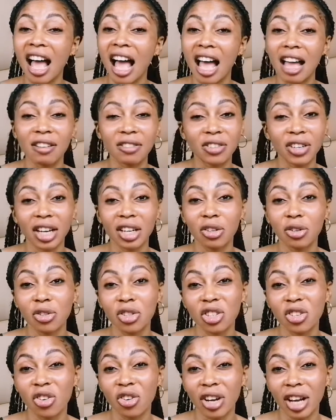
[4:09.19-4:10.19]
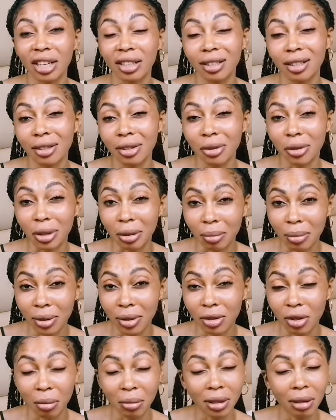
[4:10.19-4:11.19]
I tried using organic creams
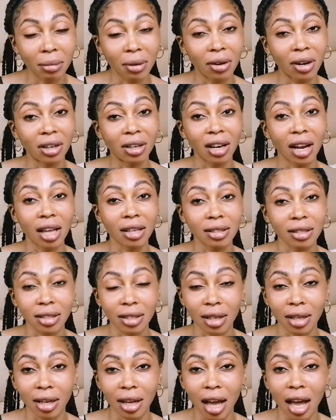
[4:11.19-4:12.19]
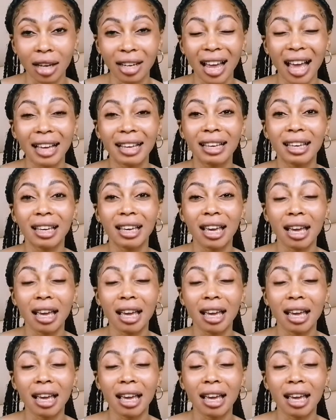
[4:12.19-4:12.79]
sometime around last year and I